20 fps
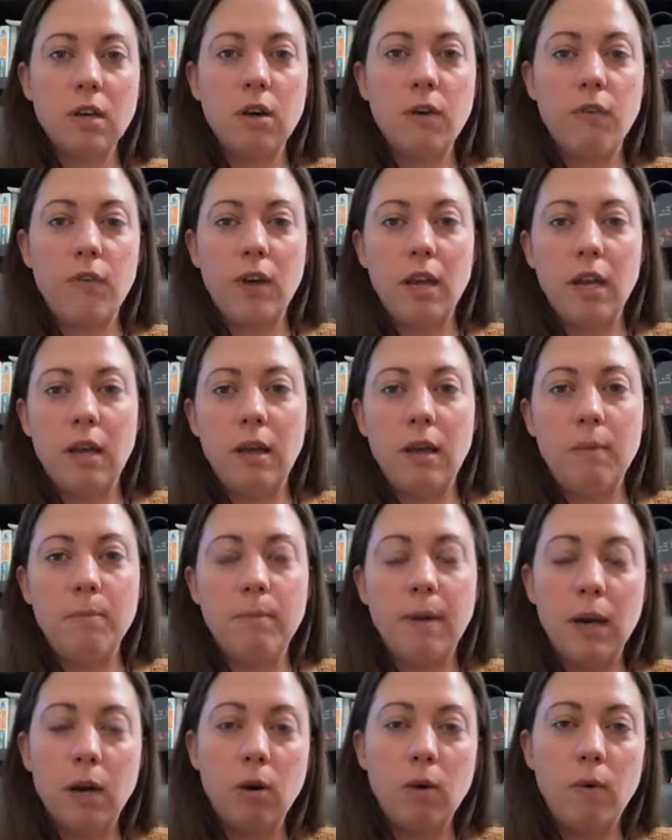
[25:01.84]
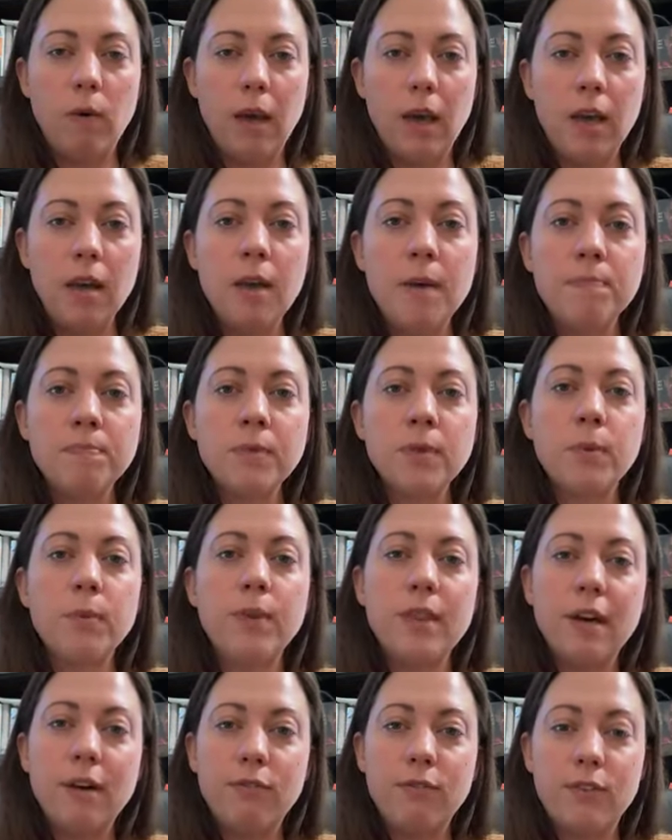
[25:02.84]
itself in a better way
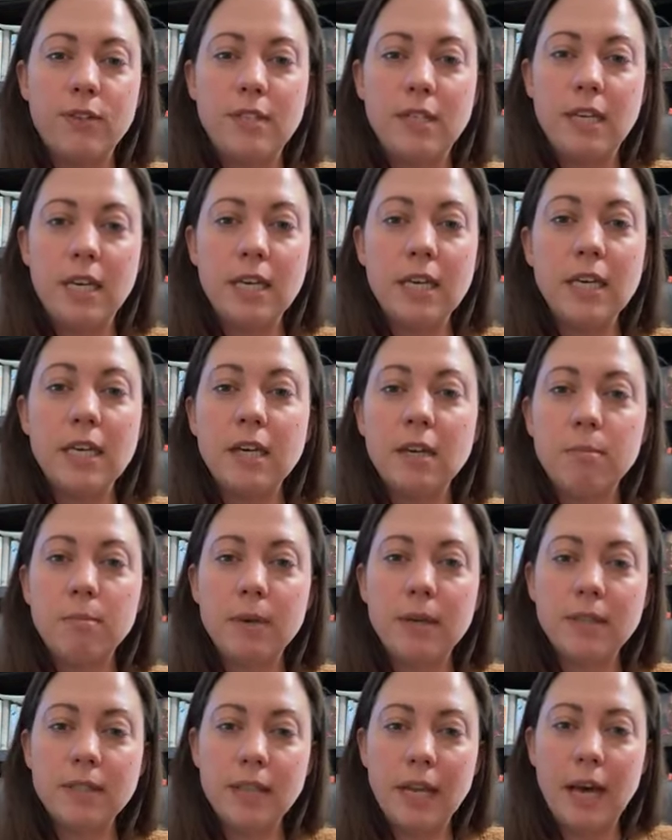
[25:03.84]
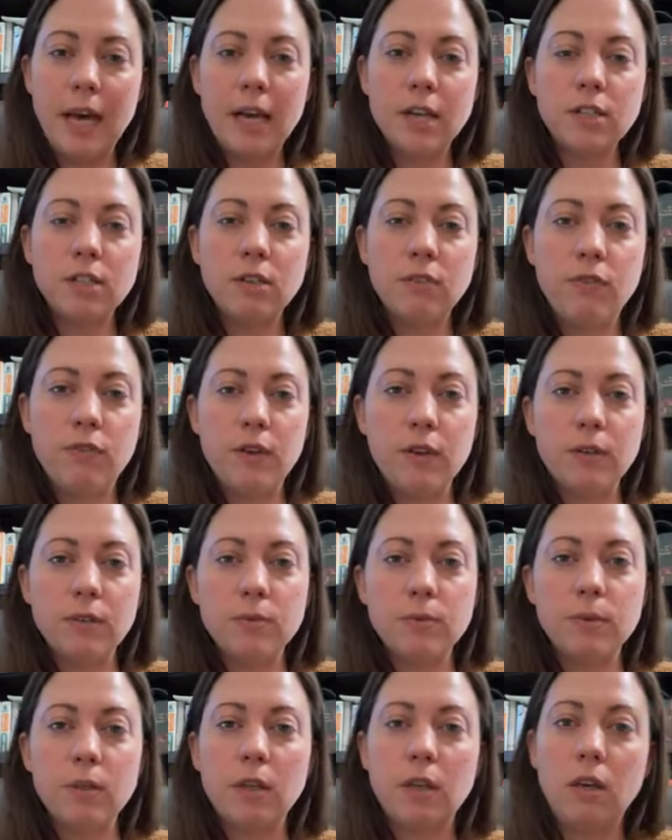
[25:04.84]
without fatiguing it, because it actually
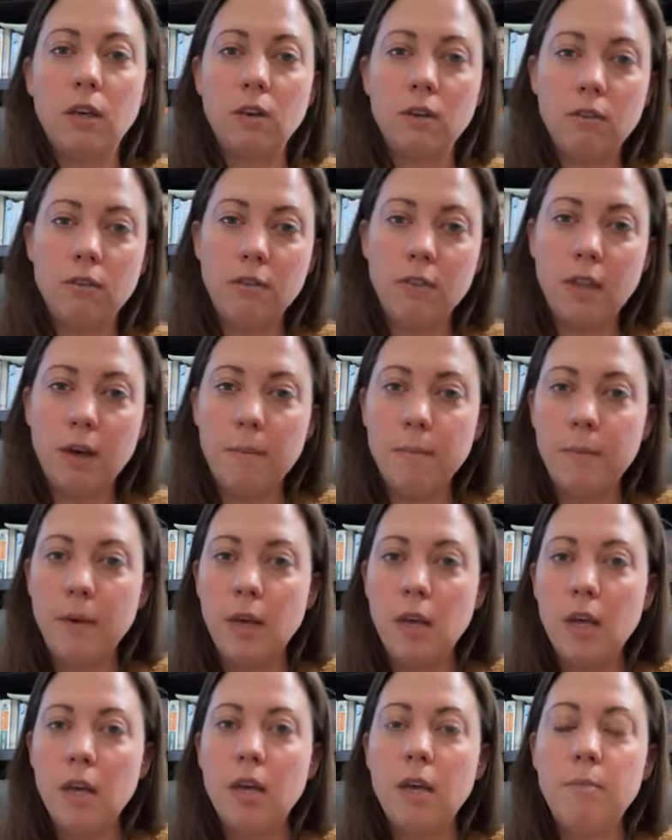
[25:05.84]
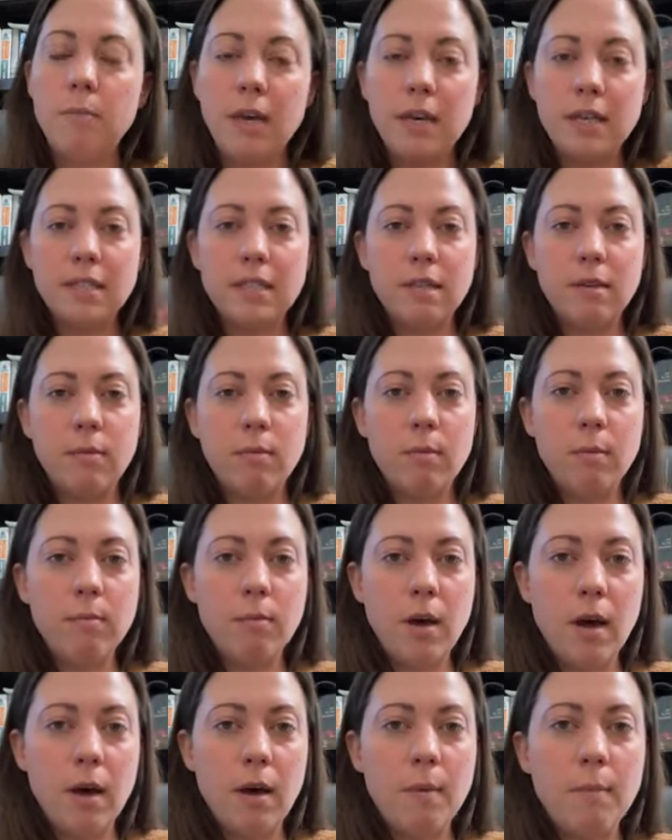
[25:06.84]
feels really good to them. It makes them
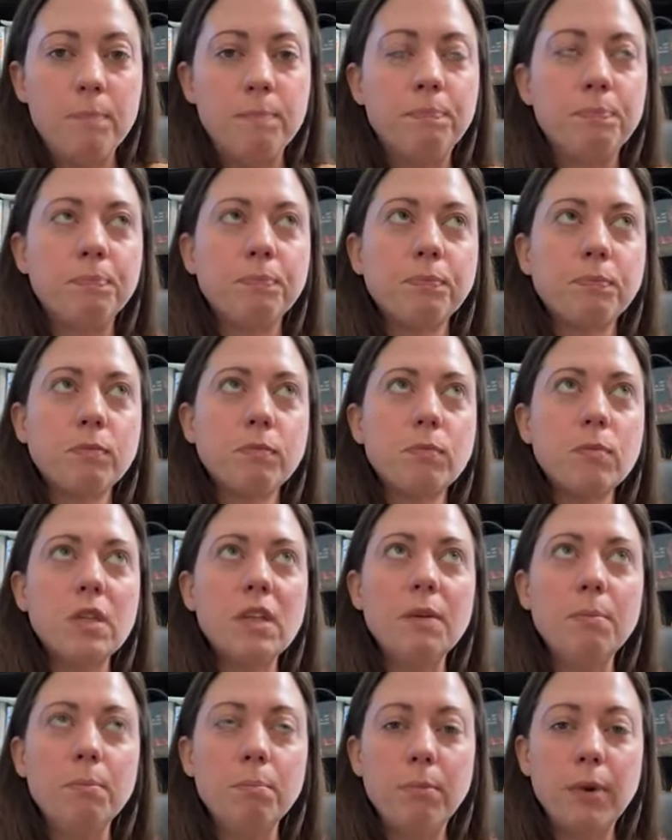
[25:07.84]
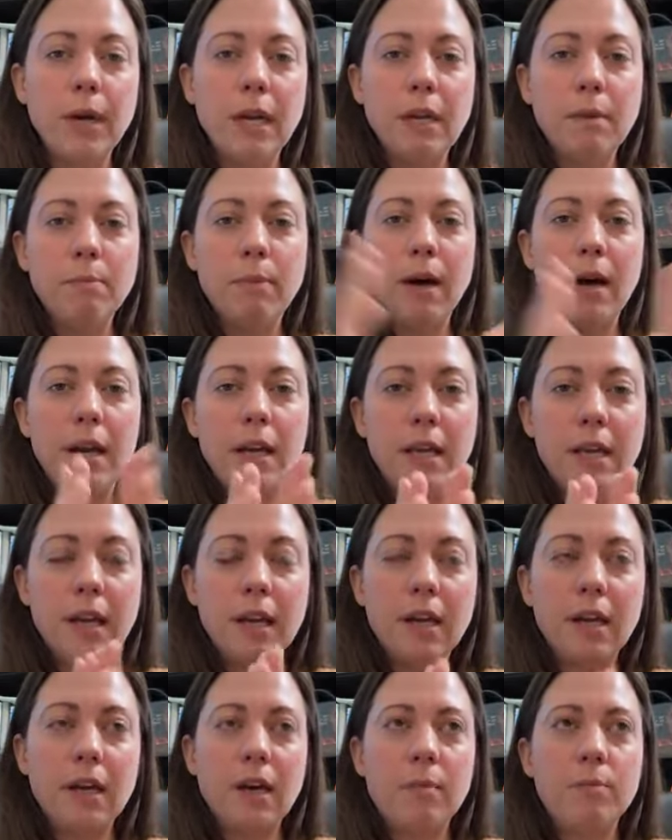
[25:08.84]
brain and body
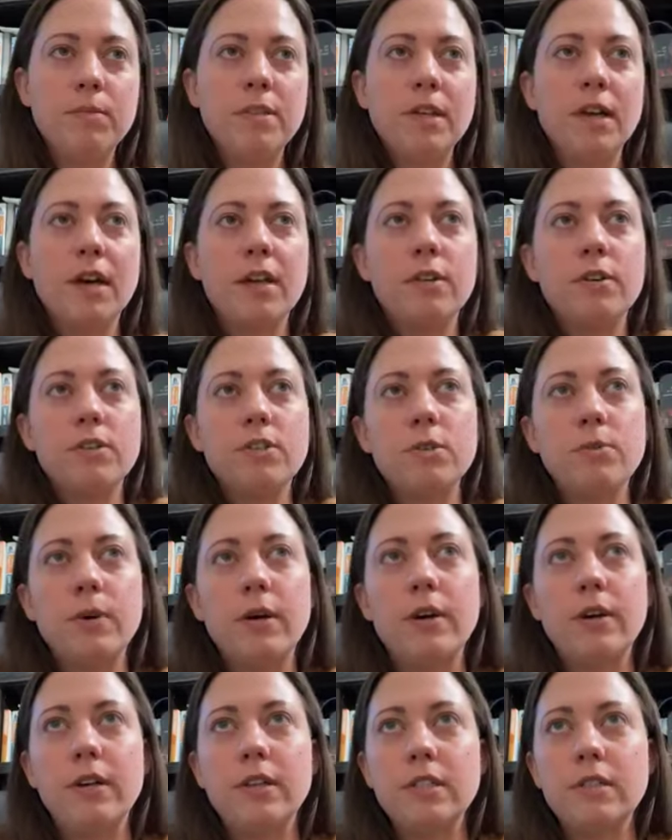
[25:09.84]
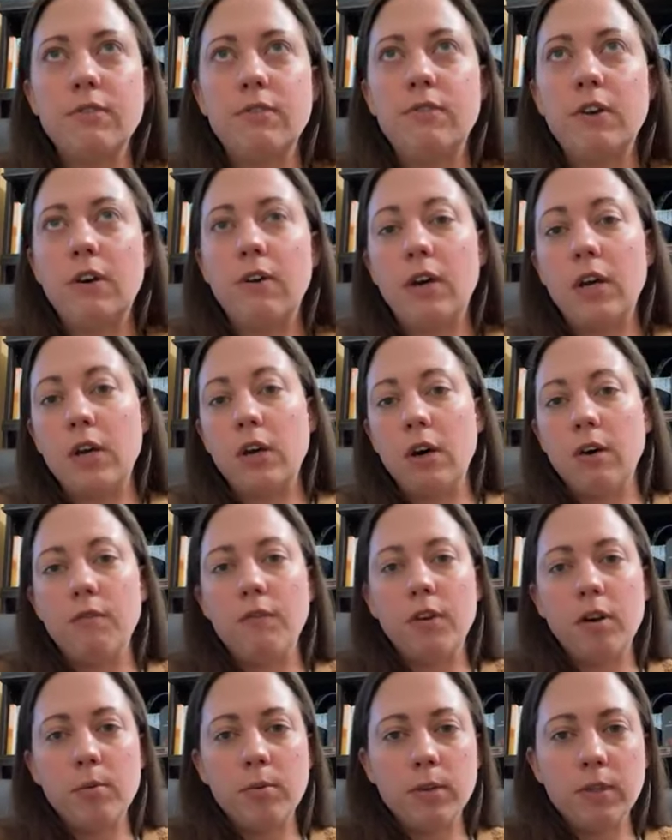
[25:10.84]
kind of come together to where it is a very
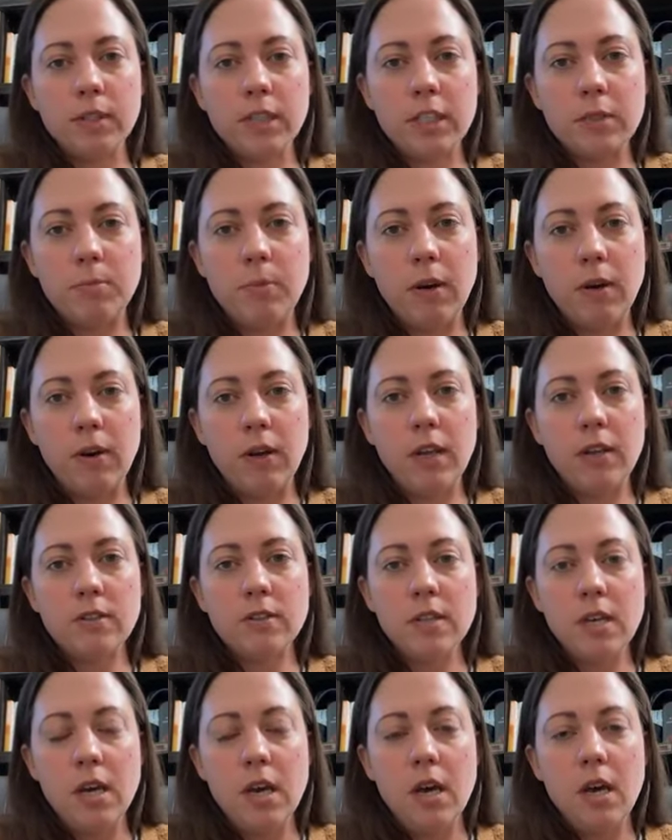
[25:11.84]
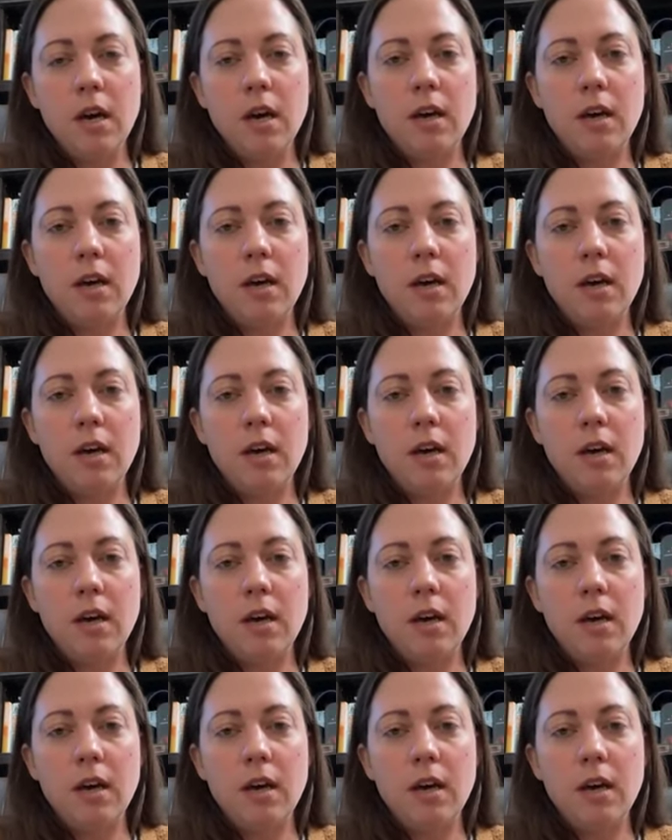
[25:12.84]
comfortable experience.